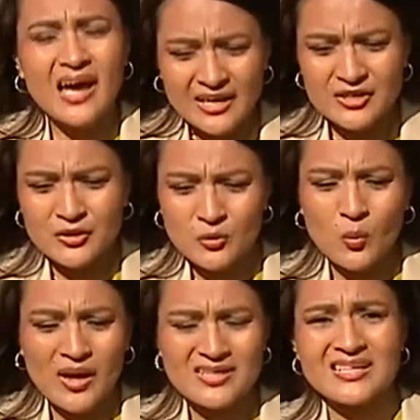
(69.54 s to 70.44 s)

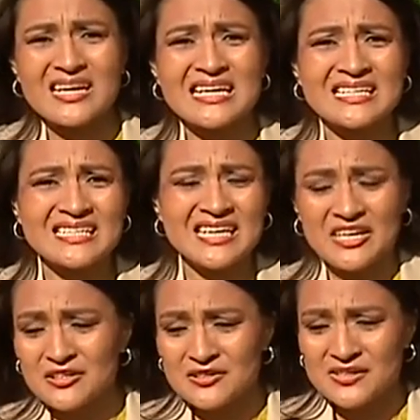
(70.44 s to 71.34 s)
Tyner was in
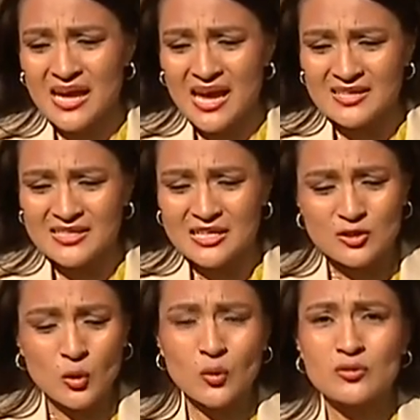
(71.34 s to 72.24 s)
tears as
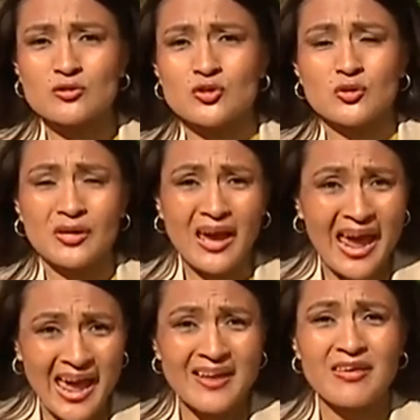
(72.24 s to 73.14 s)
he told the jury
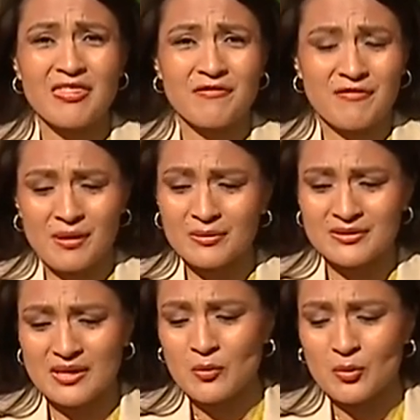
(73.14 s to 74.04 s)
and the
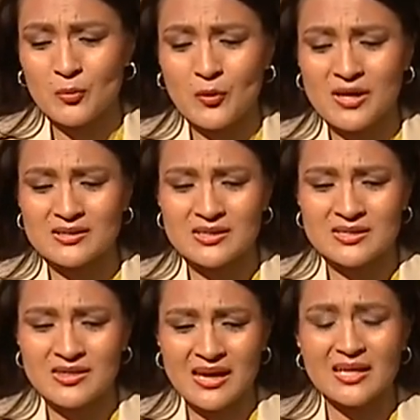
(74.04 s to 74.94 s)
families that were
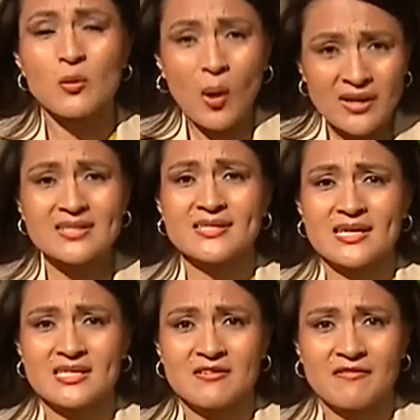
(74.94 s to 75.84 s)
present that he wanted to
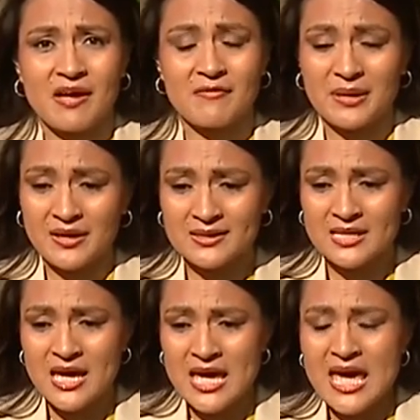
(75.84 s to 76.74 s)
testify
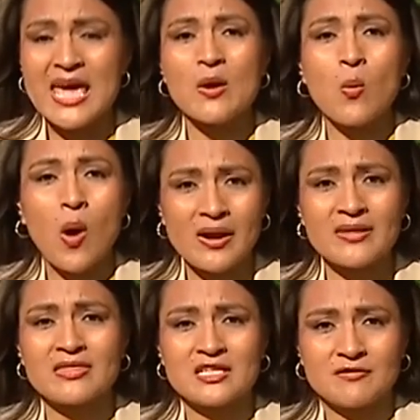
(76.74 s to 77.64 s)
because he
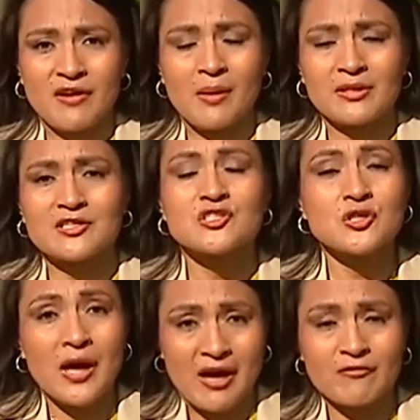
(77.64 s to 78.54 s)
wanted these families
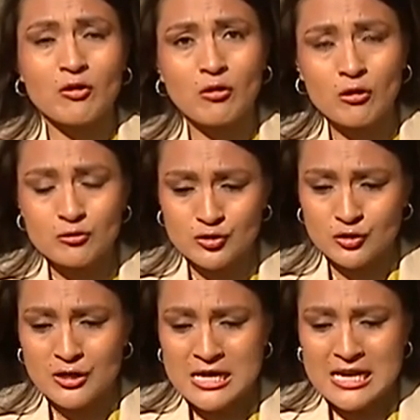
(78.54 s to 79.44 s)
to have
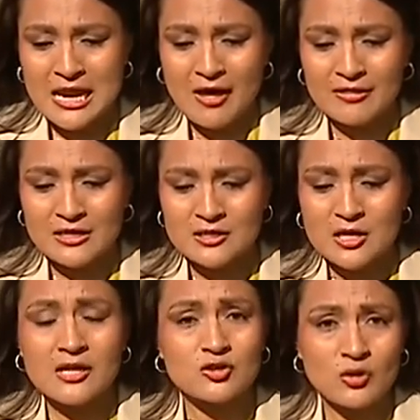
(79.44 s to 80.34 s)
closure. Now,
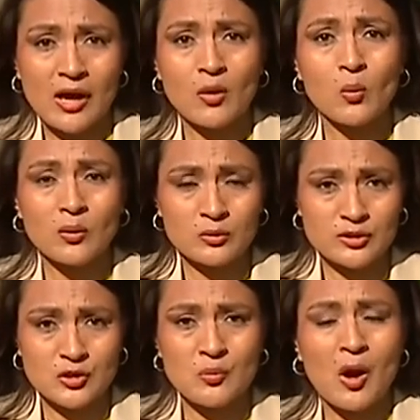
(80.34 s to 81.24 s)
the uh, trial will
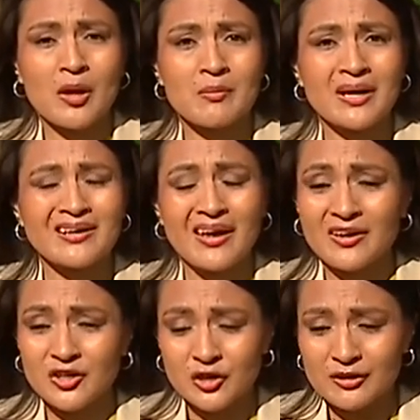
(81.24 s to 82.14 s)
resume on
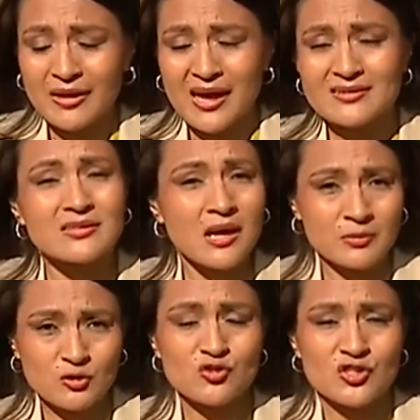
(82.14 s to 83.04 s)
Monday and could last
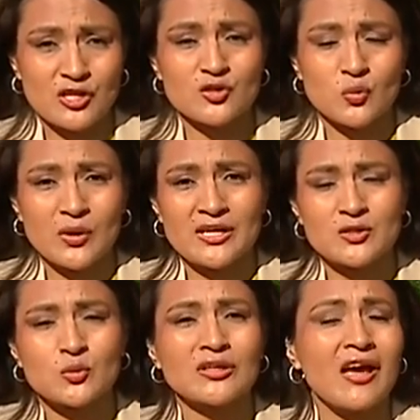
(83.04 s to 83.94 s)
up to six
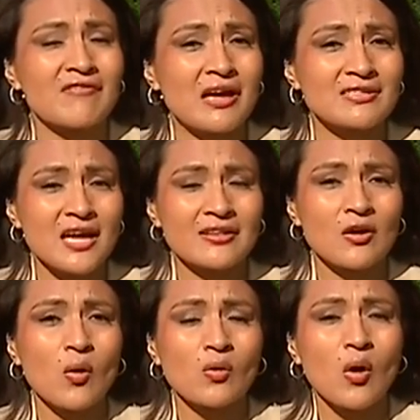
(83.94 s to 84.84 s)
weeks. We're live outside
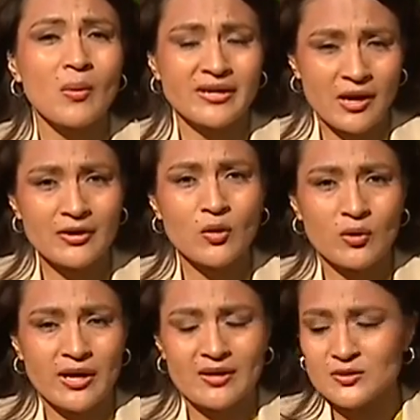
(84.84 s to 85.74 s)
the Oklahoma County
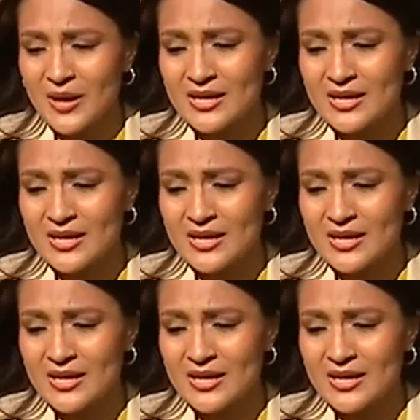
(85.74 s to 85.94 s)
Courthouse.